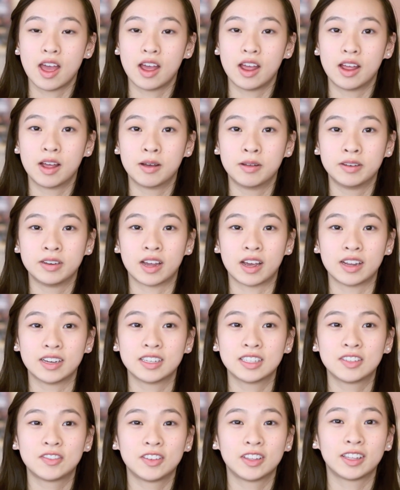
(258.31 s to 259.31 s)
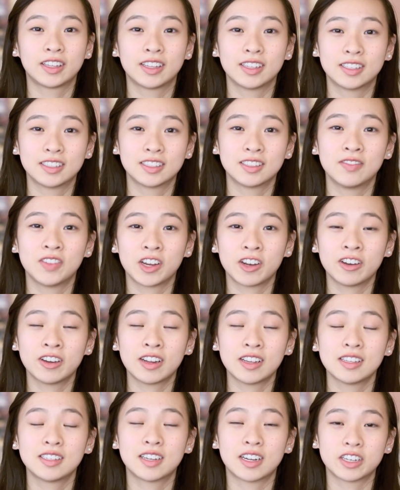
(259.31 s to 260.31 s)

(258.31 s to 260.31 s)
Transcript: and I just feel like it's a very nice